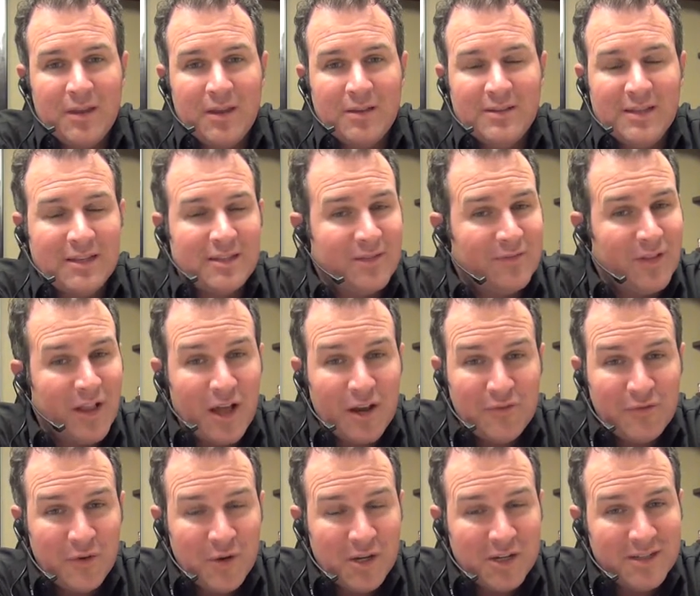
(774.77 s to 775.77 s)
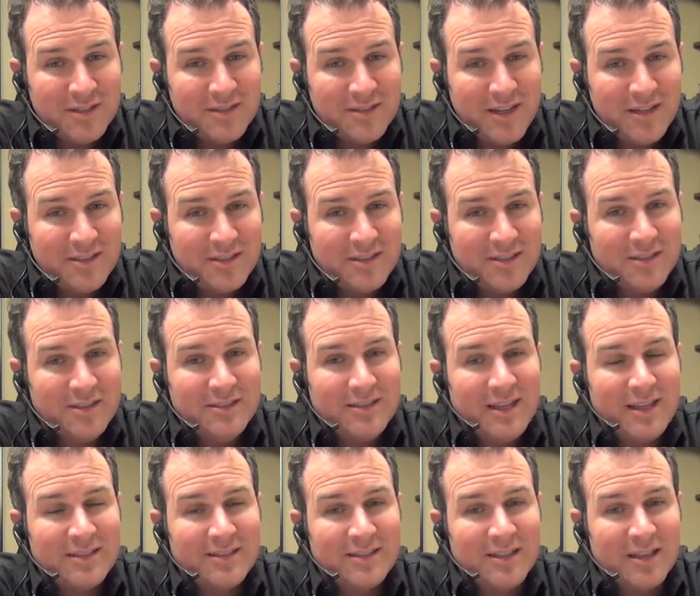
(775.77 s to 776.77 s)
it takes a lot of organization, it
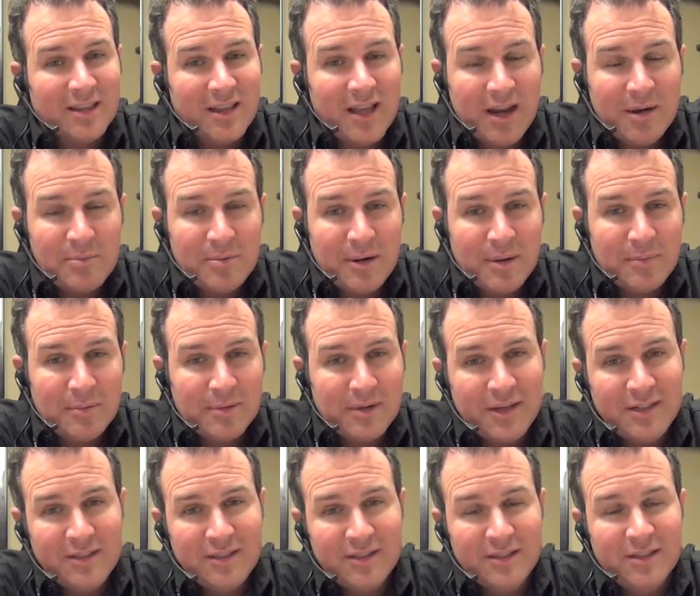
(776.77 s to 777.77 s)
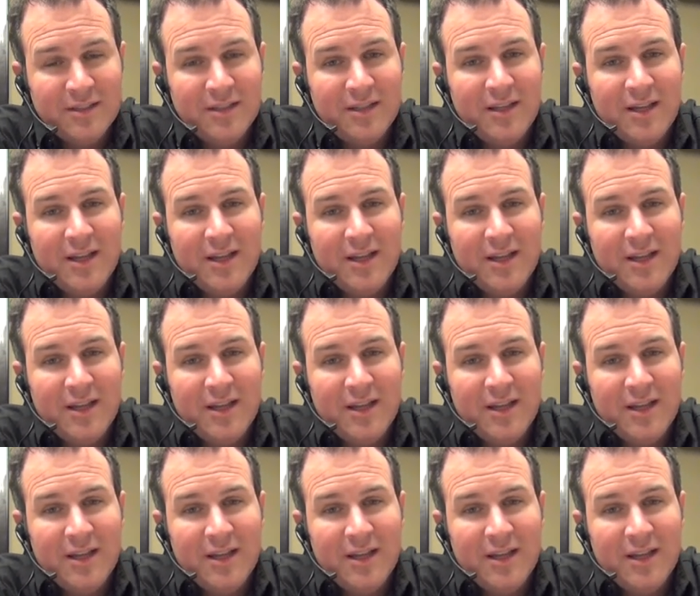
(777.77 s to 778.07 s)
takes a lot of preparation,